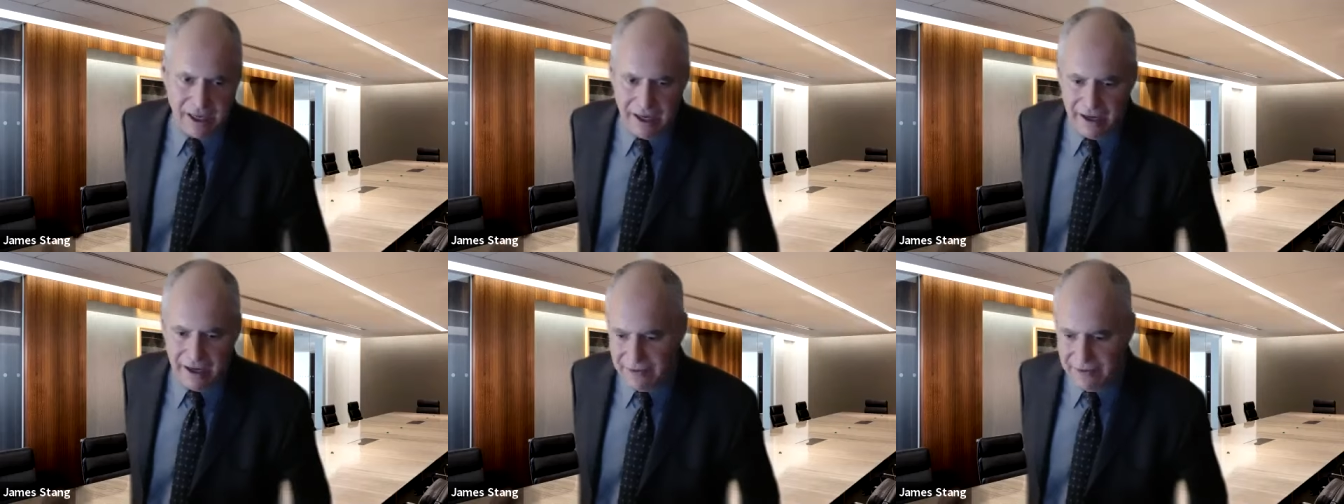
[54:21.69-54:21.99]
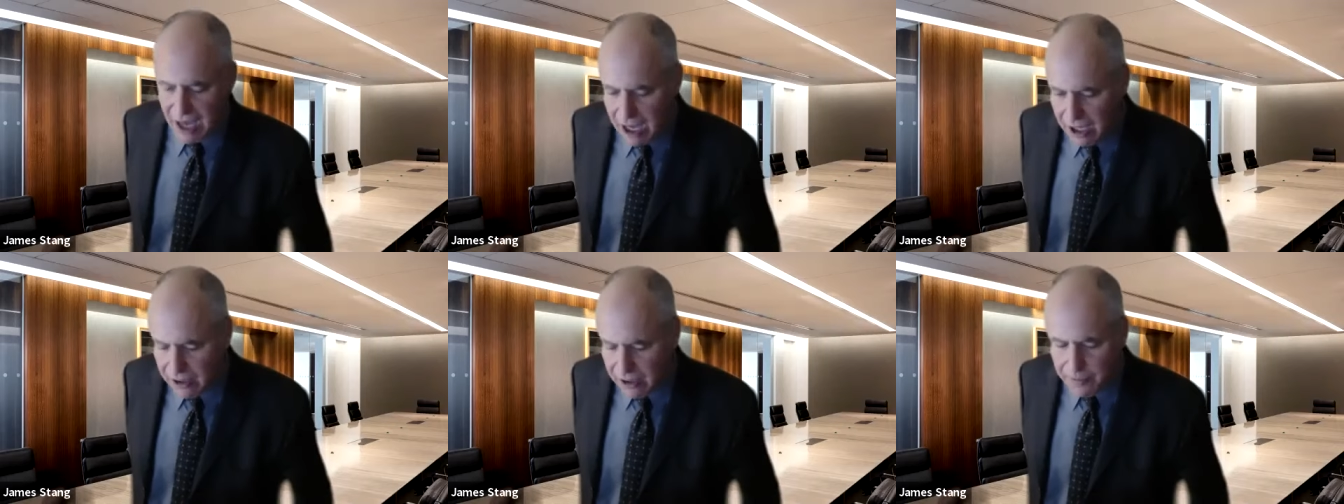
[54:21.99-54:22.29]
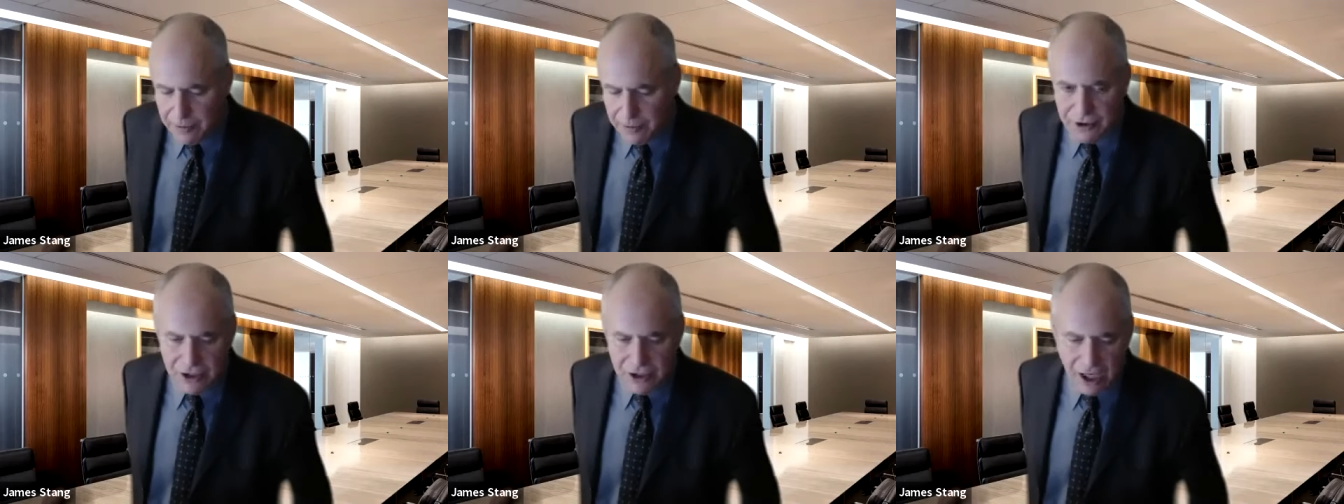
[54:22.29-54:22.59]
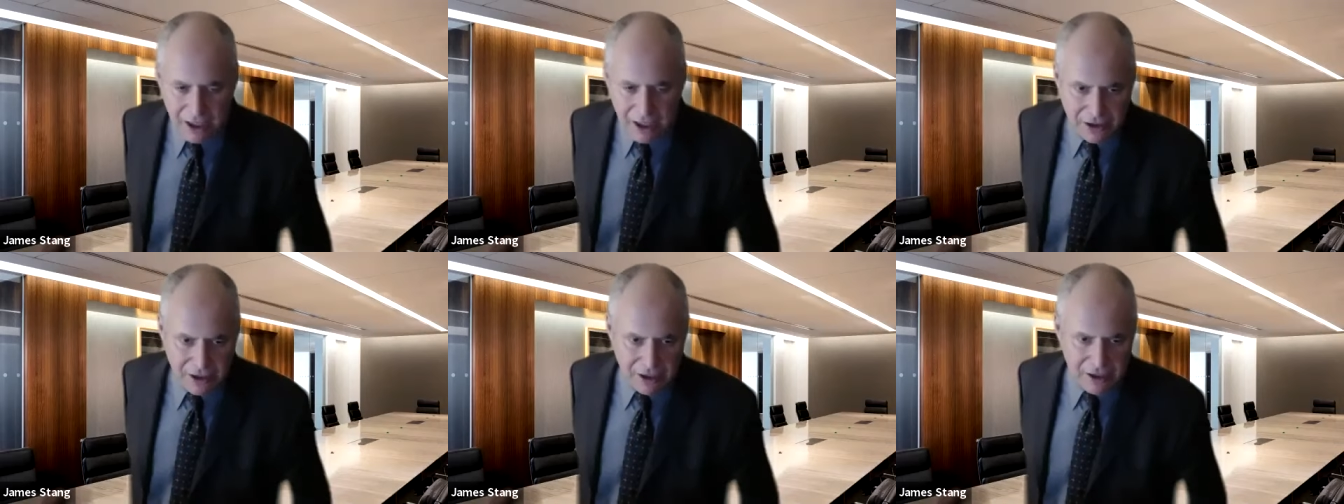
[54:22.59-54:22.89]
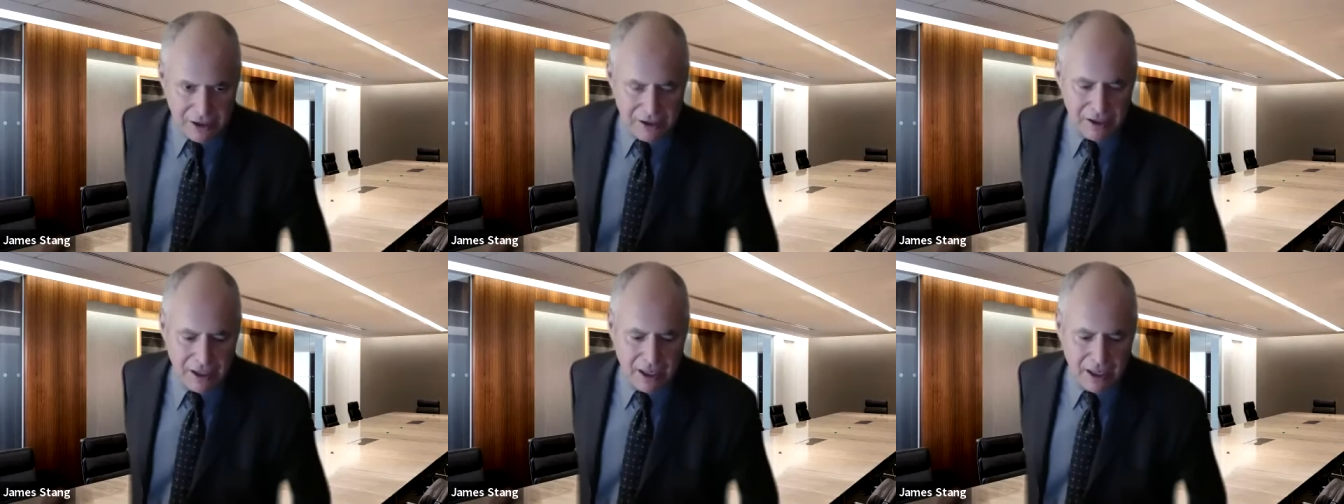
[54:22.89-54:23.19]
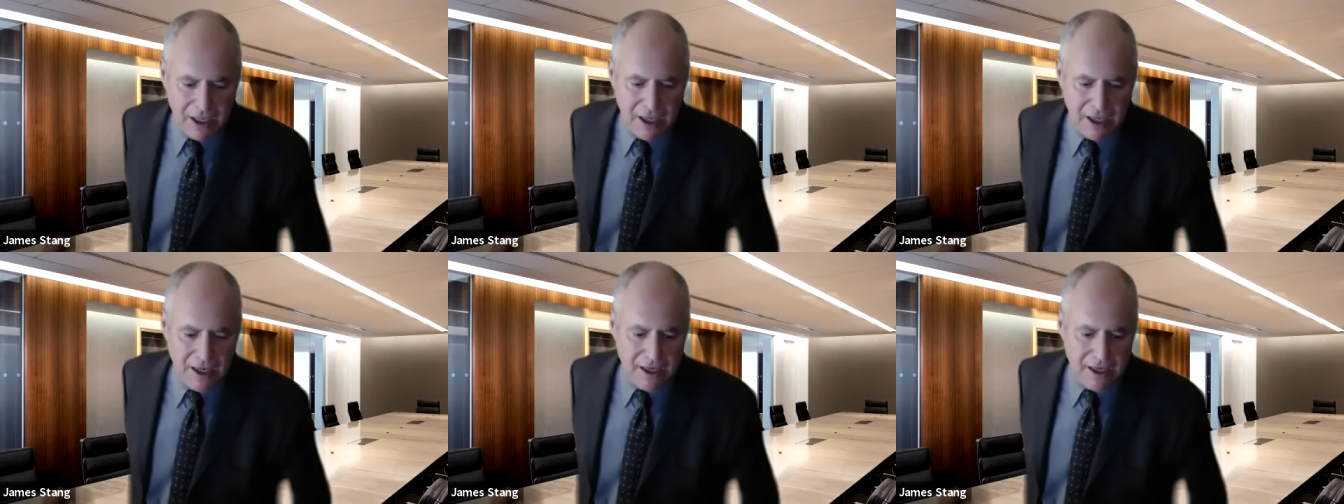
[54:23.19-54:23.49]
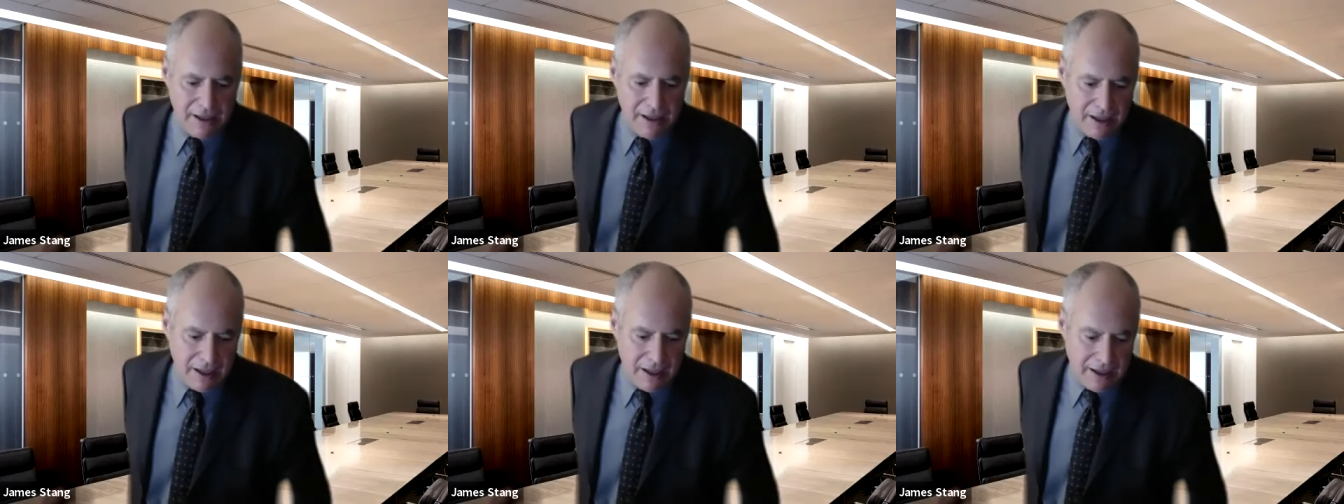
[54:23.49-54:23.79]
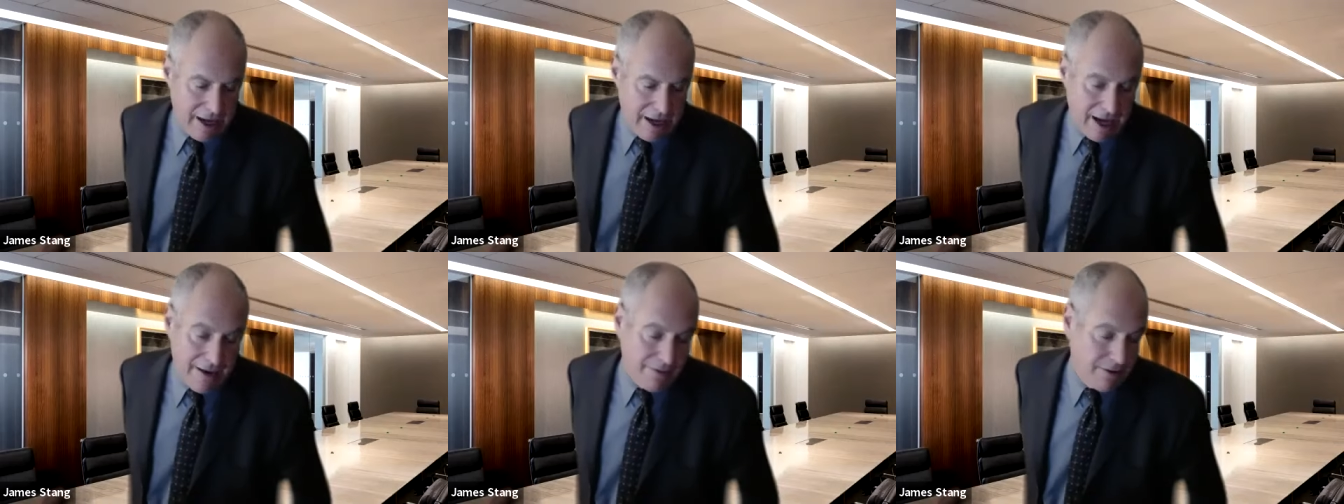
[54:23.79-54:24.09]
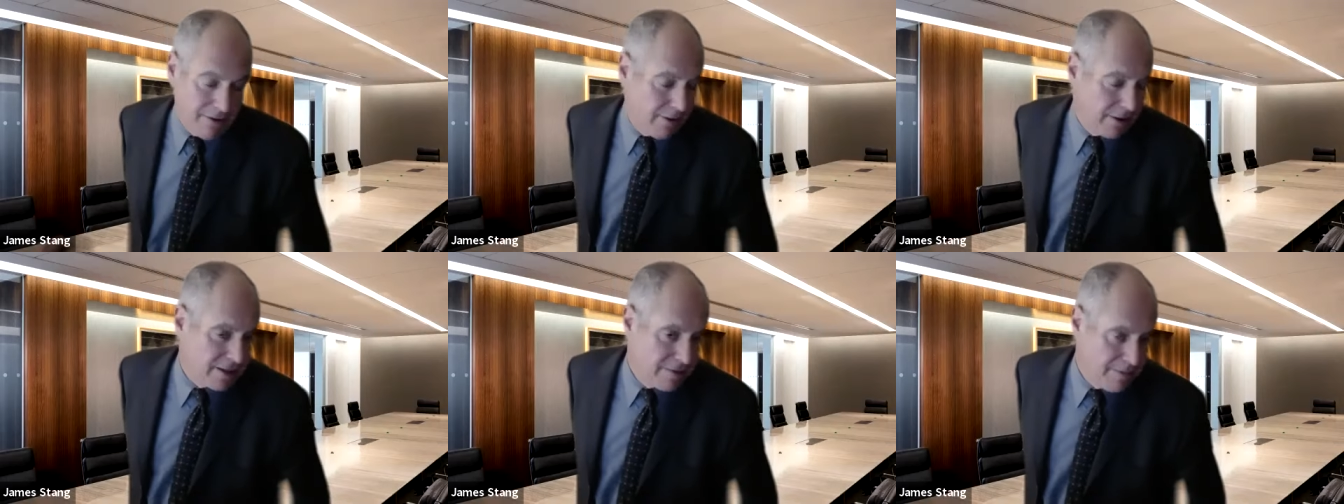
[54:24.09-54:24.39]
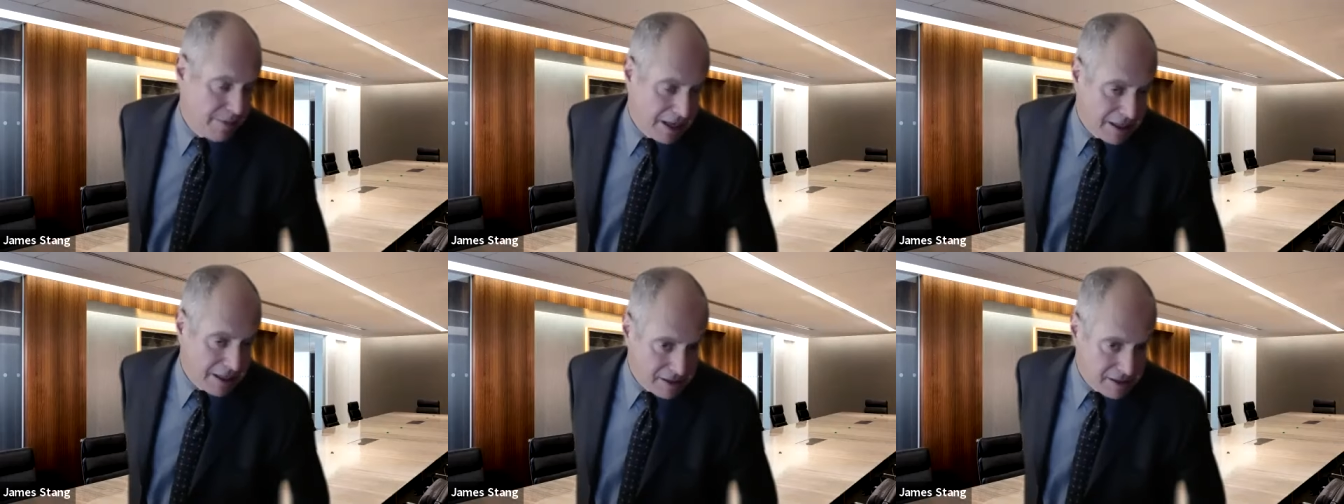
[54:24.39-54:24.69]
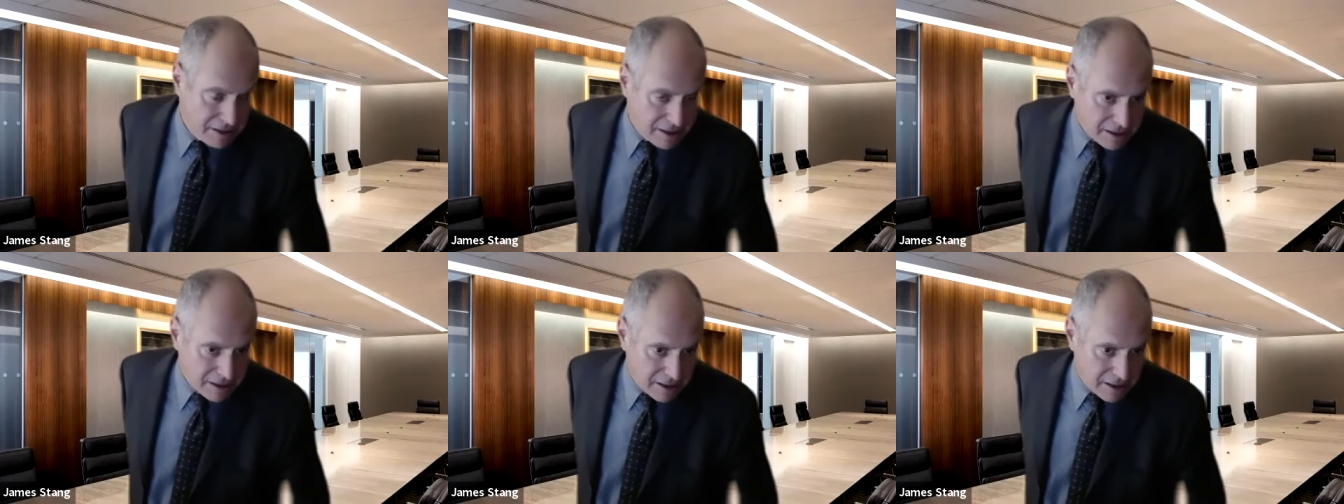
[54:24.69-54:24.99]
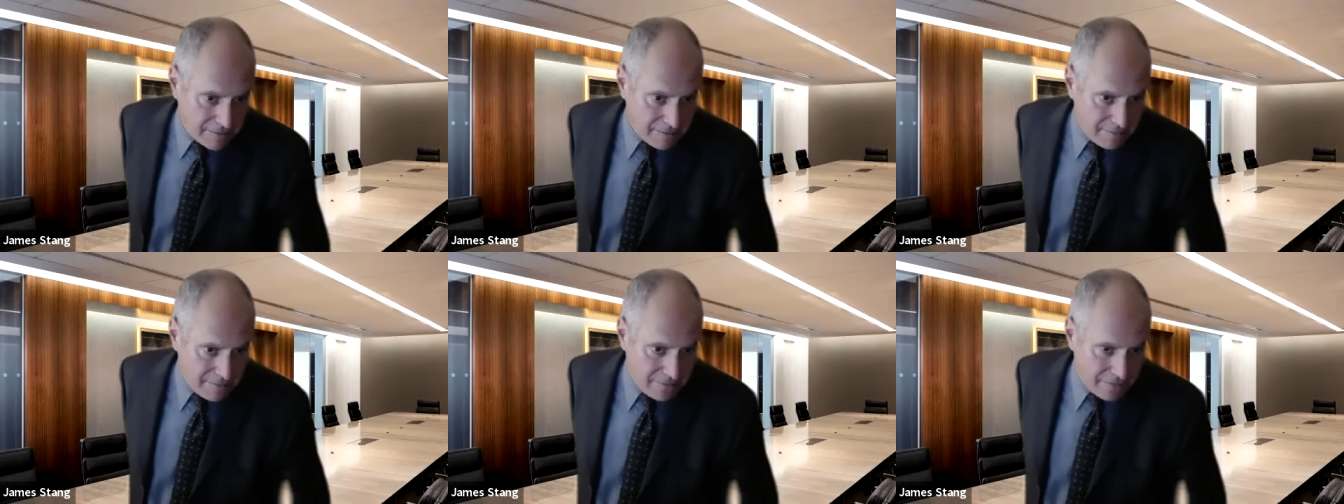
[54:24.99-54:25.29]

They have dollar projections. They have their expenses.